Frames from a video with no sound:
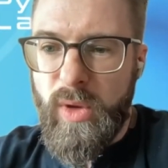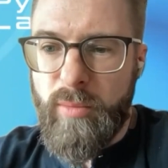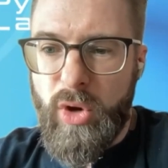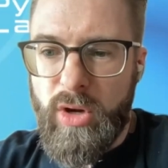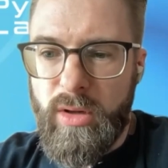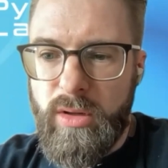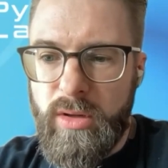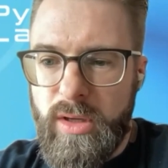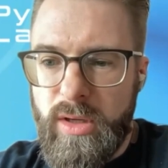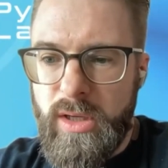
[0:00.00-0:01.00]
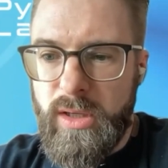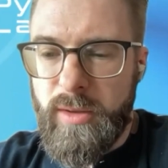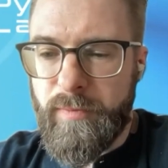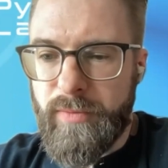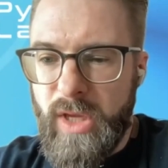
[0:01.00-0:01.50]
when model
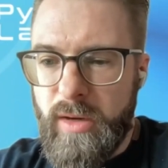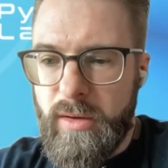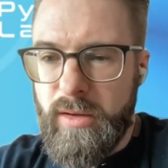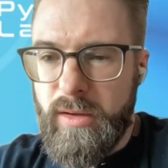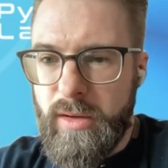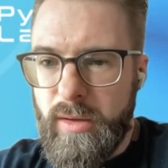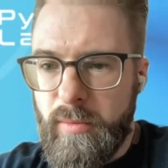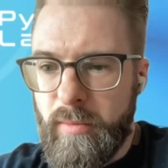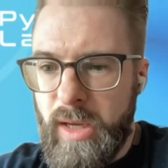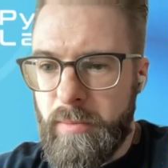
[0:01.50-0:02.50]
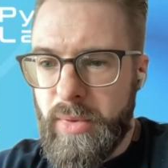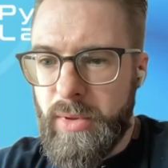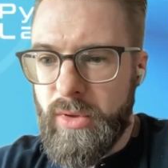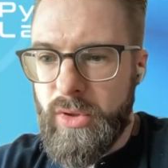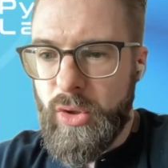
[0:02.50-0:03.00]
um, M A P
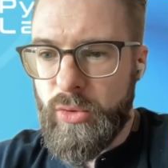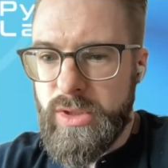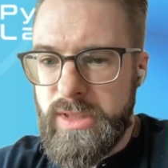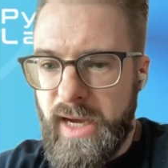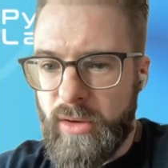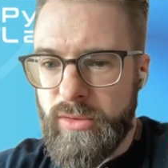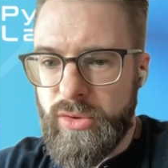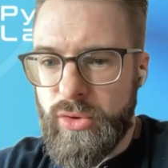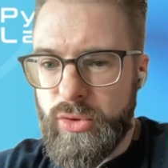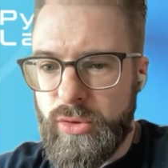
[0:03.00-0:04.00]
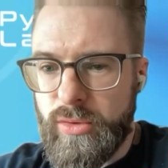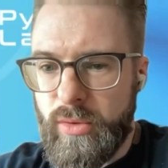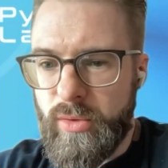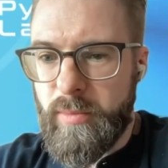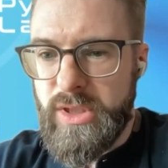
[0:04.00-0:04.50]
goes down to two to
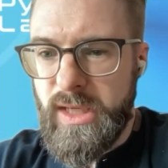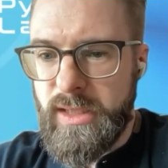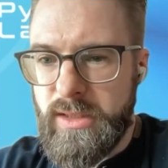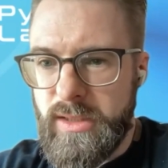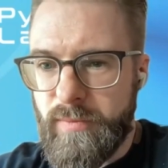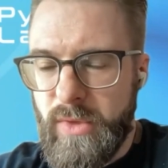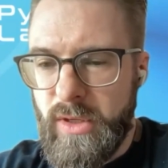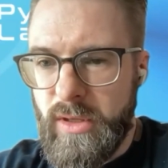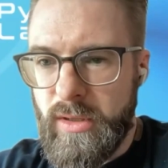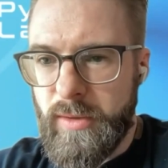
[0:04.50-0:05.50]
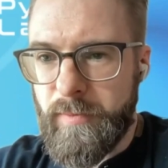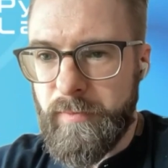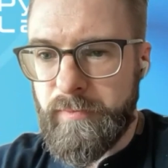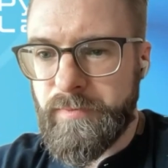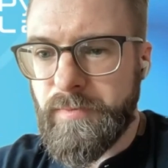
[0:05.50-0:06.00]
three percent,
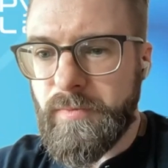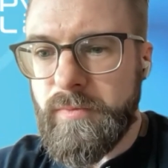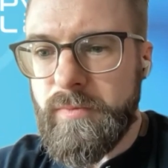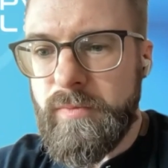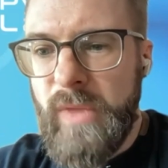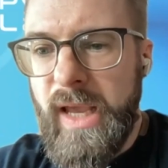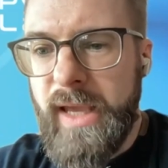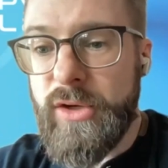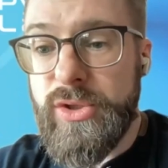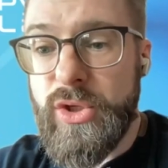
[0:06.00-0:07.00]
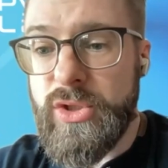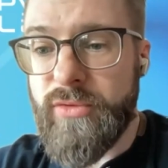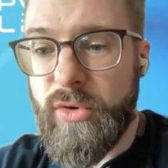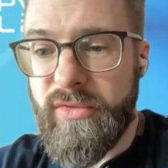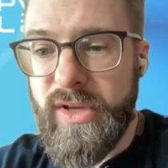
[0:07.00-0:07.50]
um, any concerns
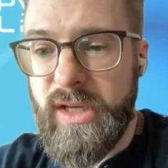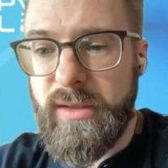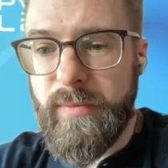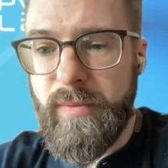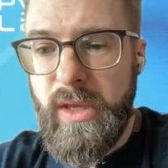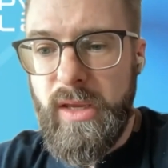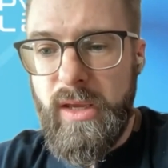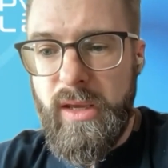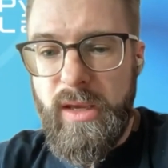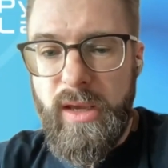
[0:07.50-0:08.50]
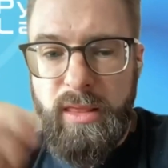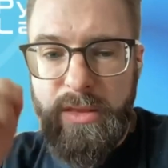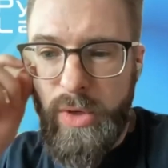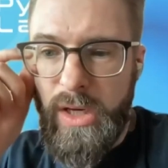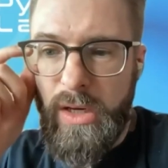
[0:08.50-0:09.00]
of overfitting? And
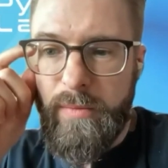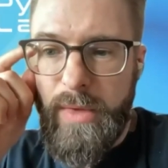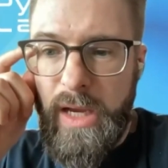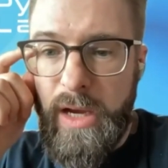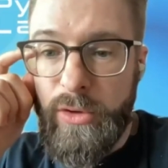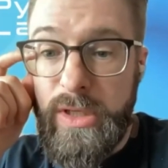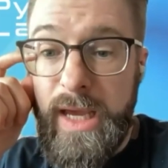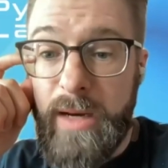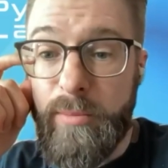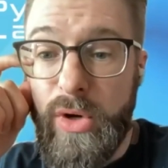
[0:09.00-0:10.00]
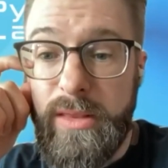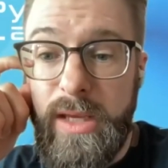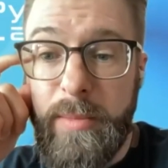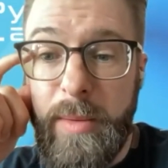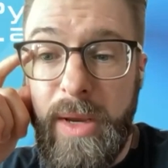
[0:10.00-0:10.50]
three, how to calibrate
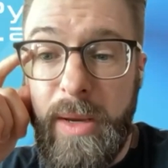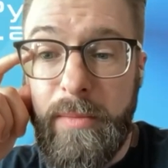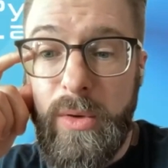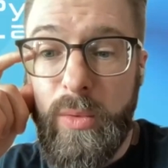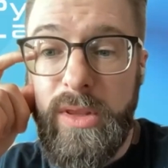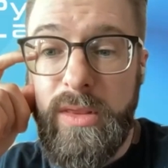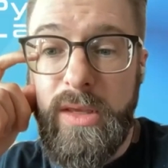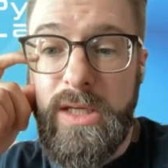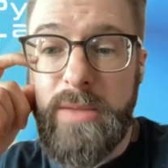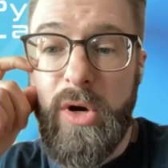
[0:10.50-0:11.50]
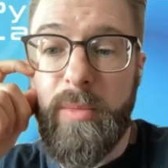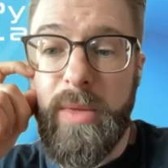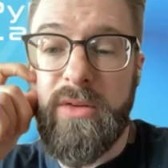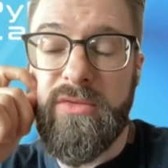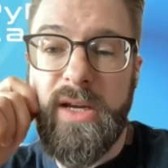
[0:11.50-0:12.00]
the M M M with
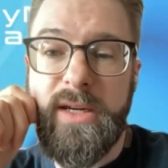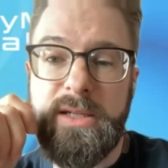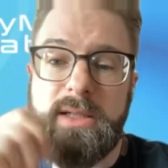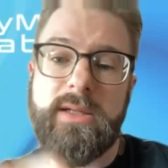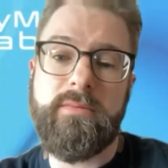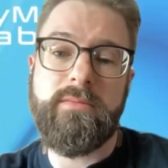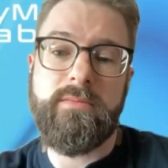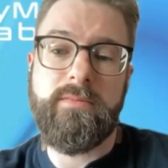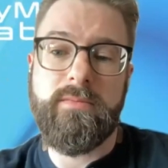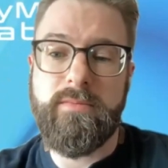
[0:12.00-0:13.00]
experimental findings.